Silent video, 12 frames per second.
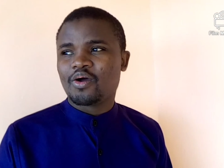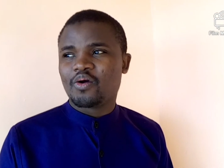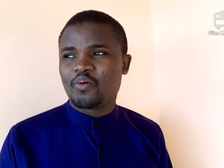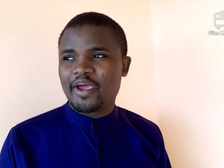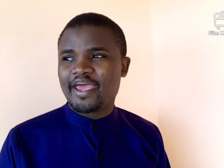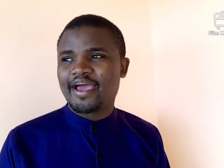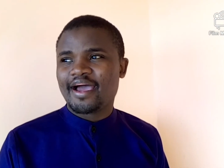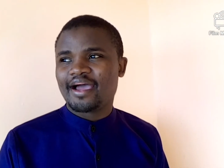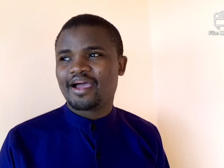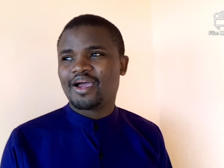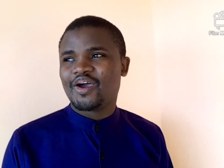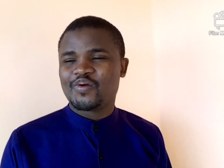where
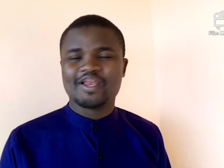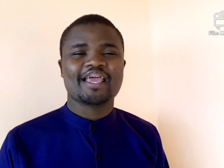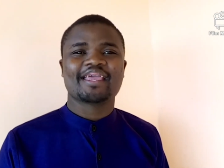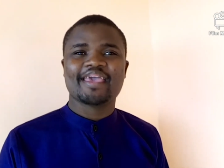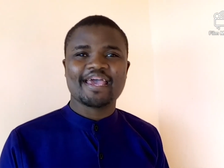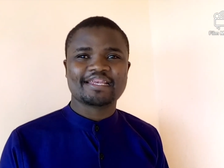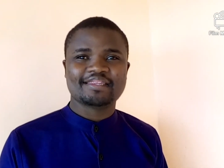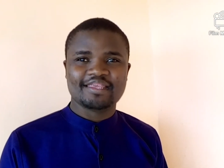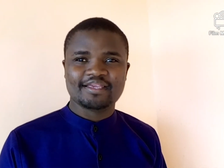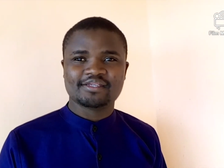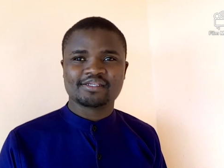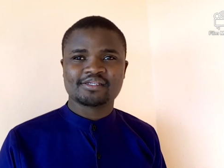will I get
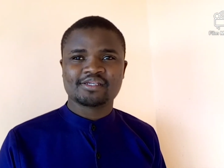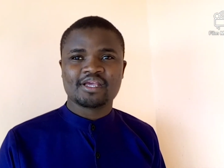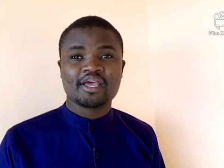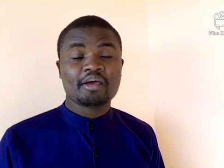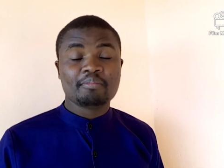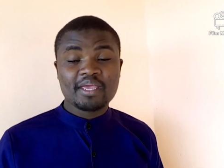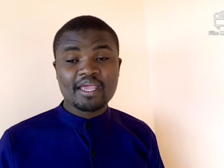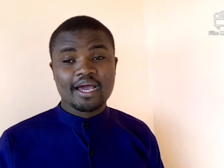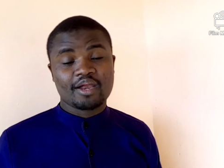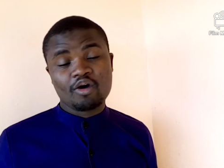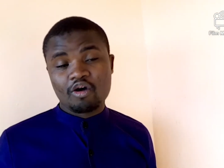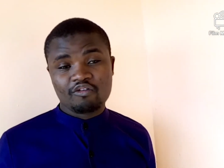this? Being
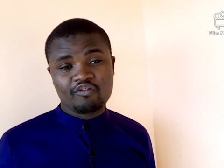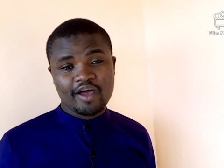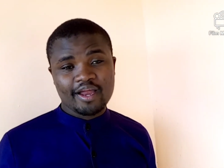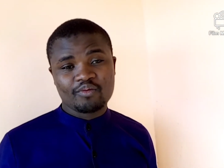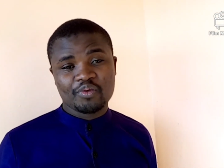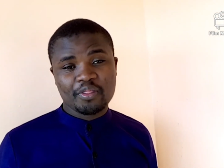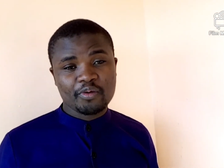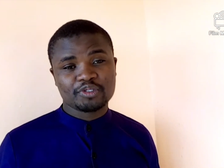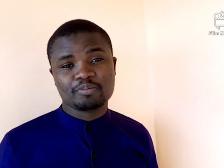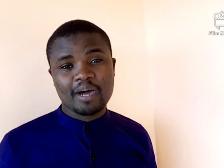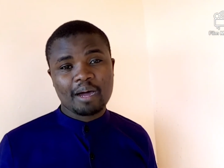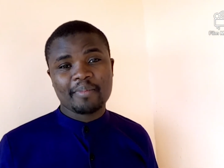an orphan without
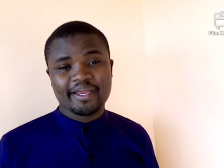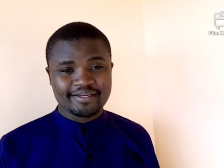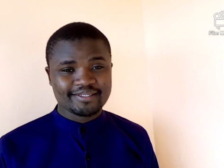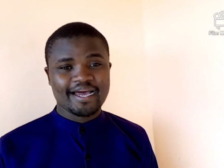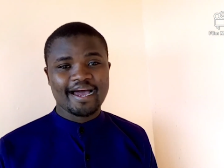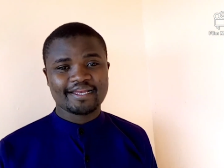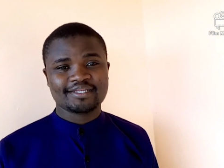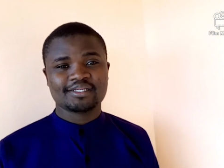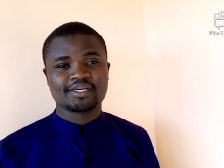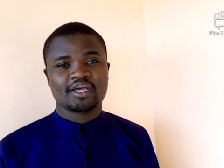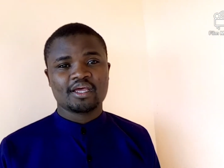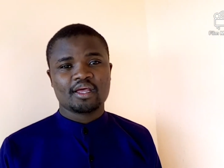mom and dad,
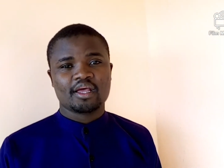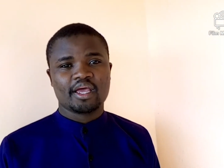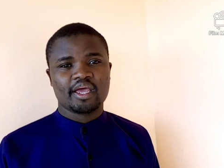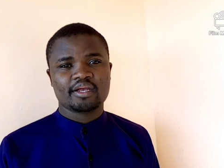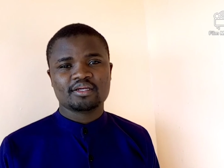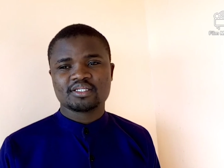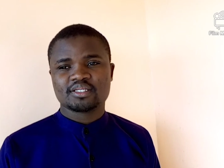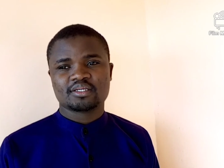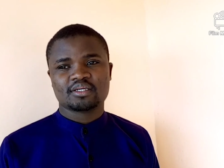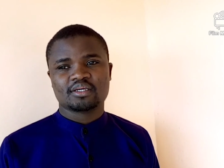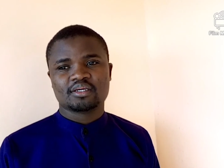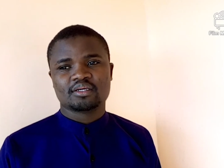and
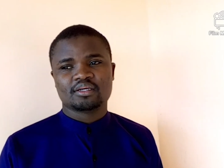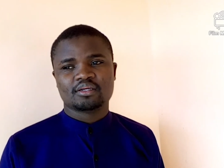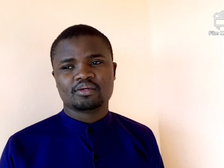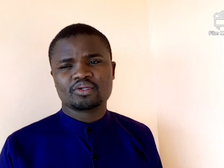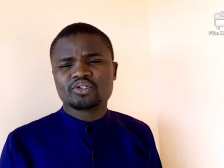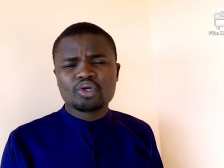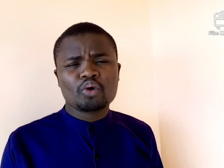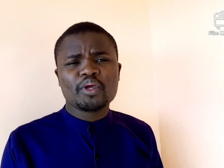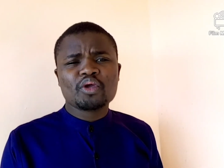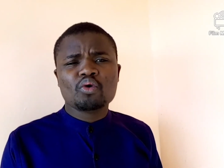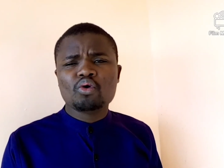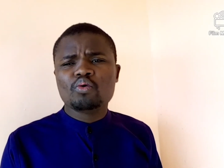with knowing
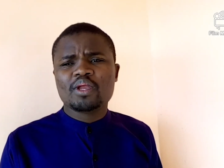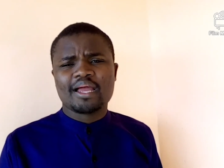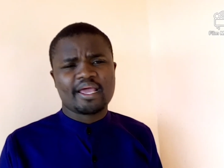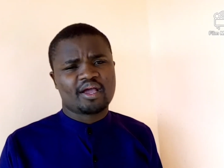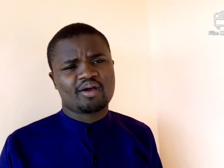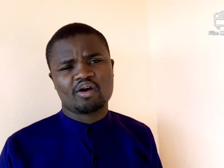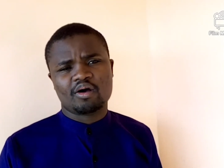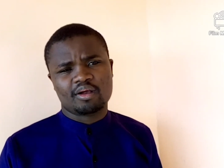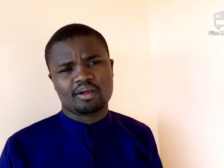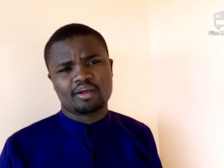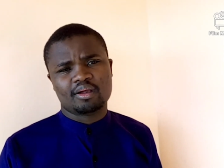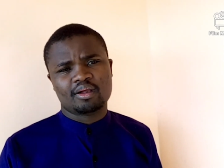who will I call.
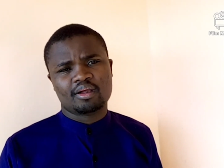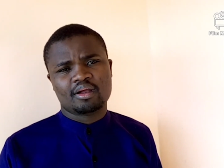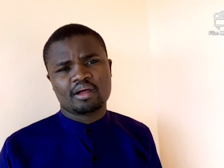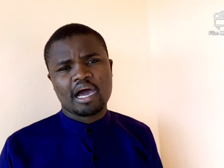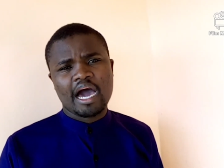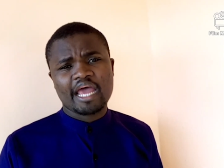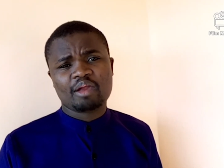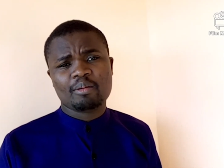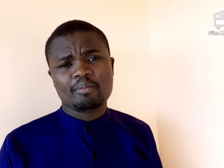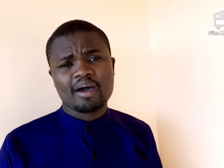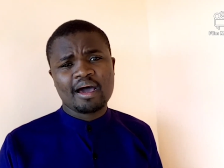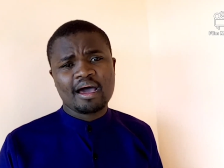I
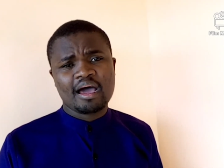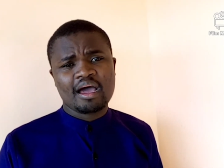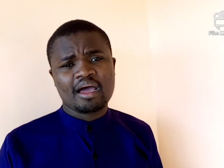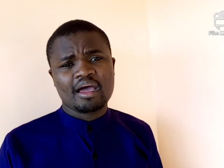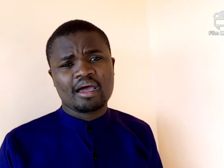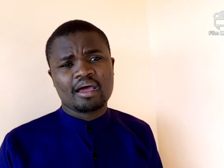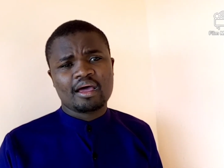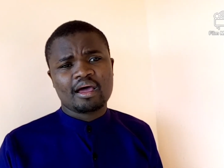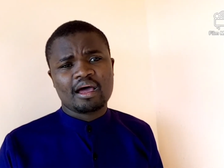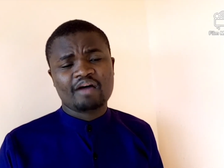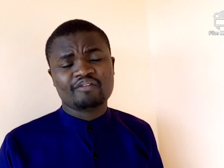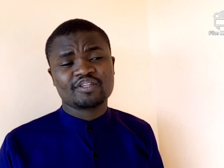remember
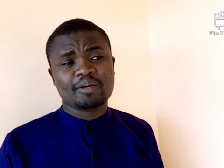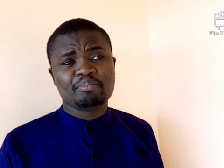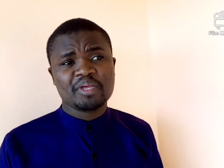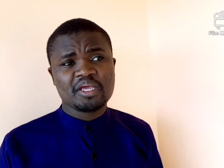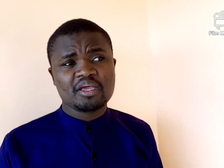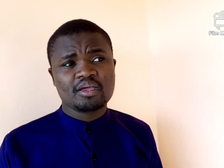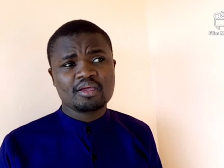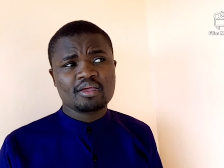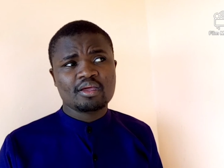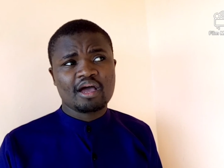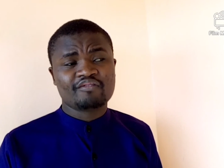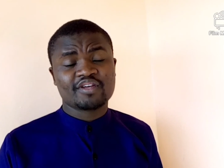after
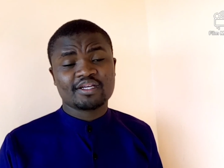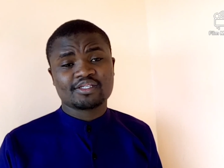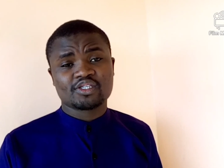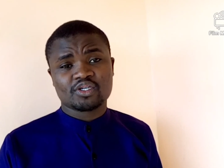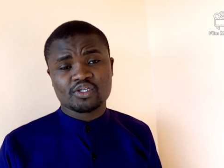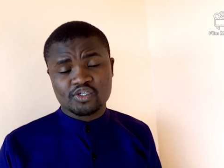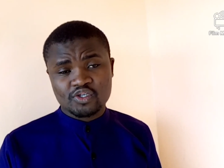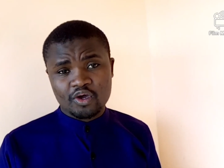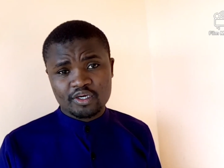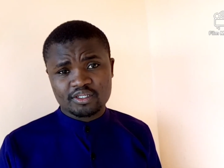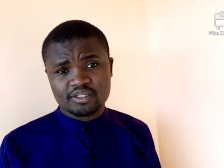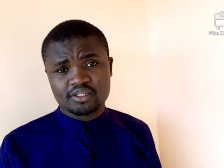
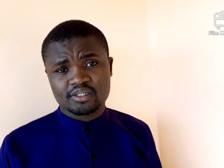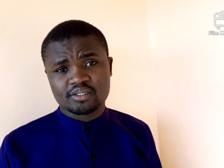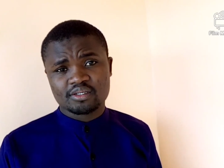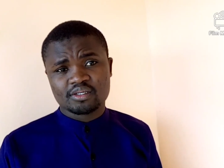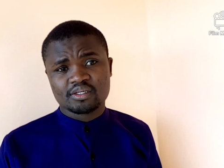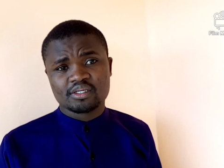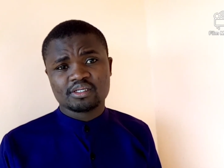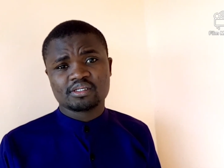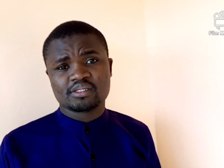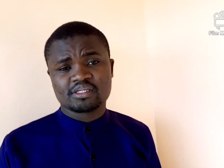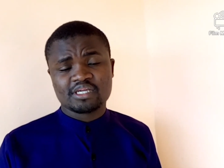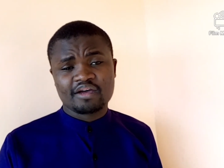short
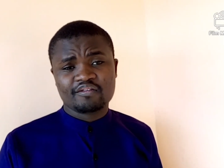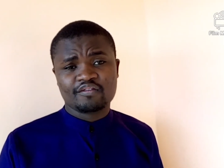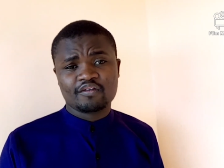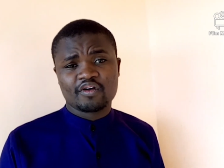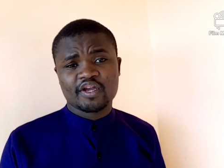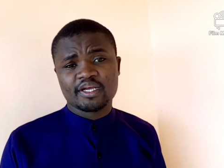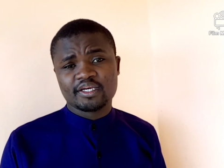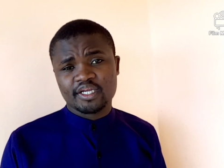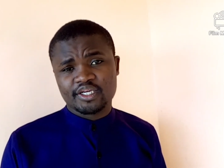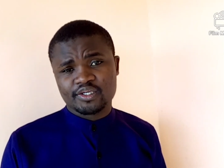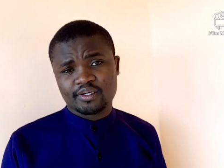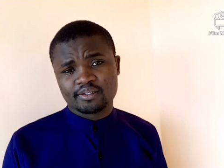staff orientation,